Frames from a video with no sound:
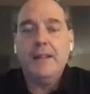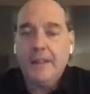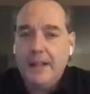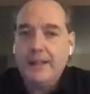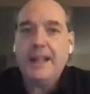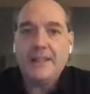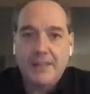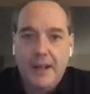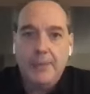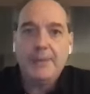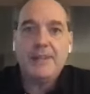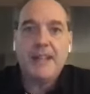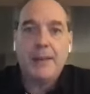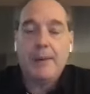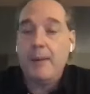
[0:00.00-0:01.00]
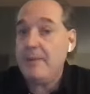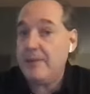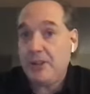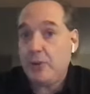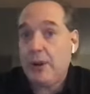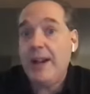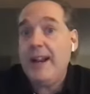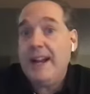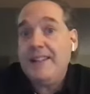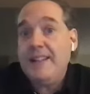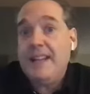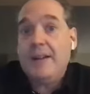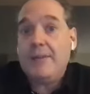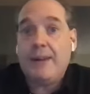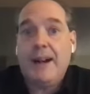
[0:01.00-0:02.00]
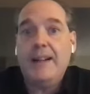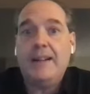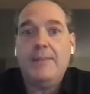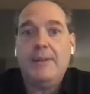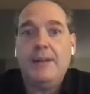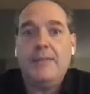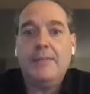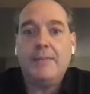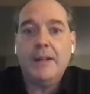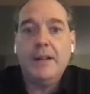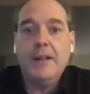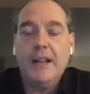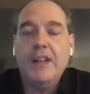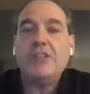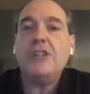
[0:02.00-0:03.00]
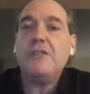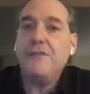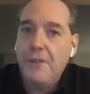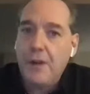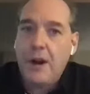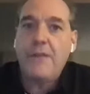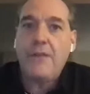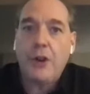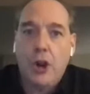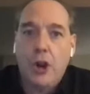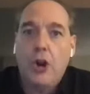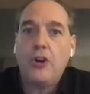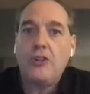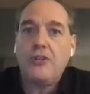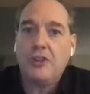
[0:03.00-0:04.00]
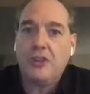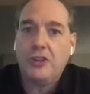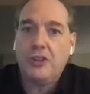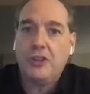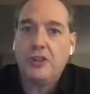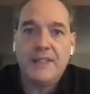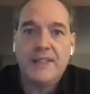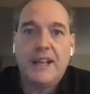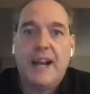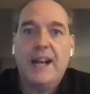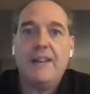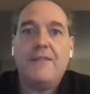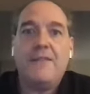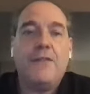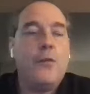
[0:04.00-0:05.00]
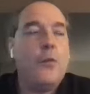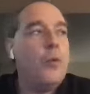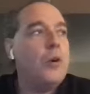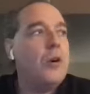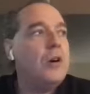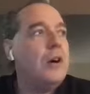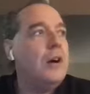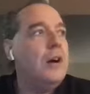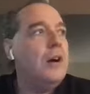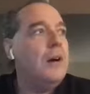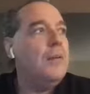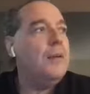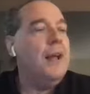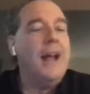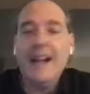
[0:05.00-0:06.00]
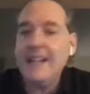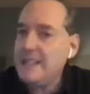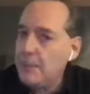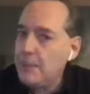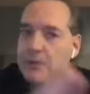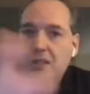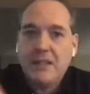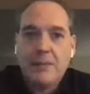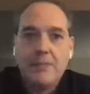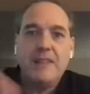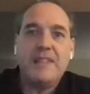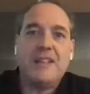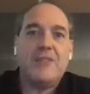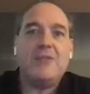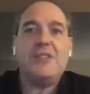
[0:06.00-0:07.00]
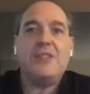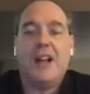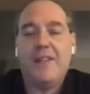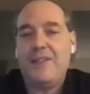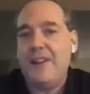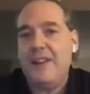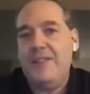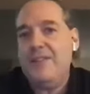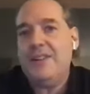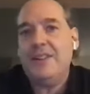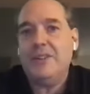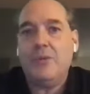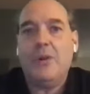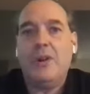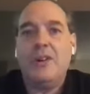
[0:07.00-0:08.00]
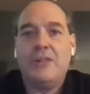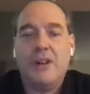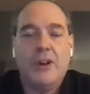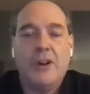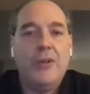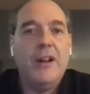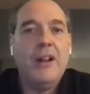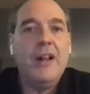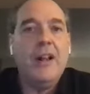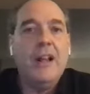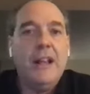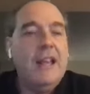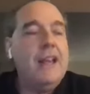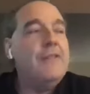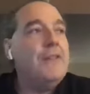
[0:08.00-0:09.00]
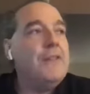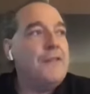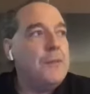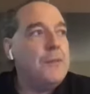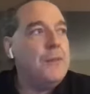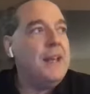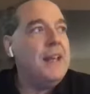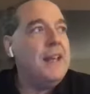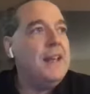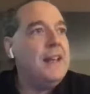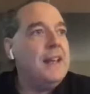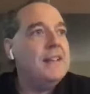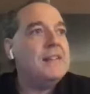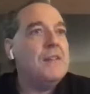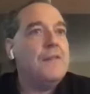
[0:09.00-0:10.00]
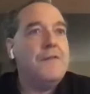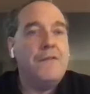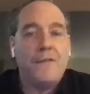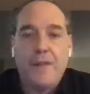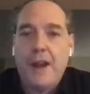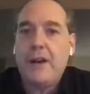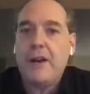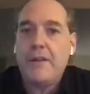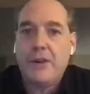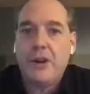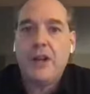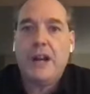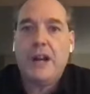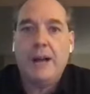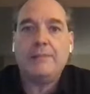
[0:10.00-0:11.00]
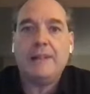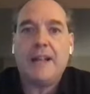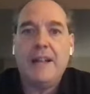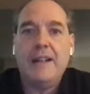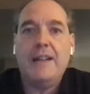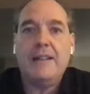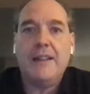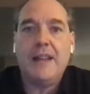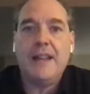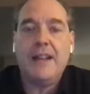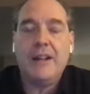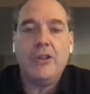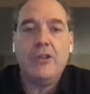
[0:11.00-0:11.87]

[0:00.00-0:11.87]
That's what I would say about it. It's a great idea, right? It's just very, very hard to do. It's not for, as opposed to some of this other stuff, you can do on your own. Even for me, it's a very, very complicated thing.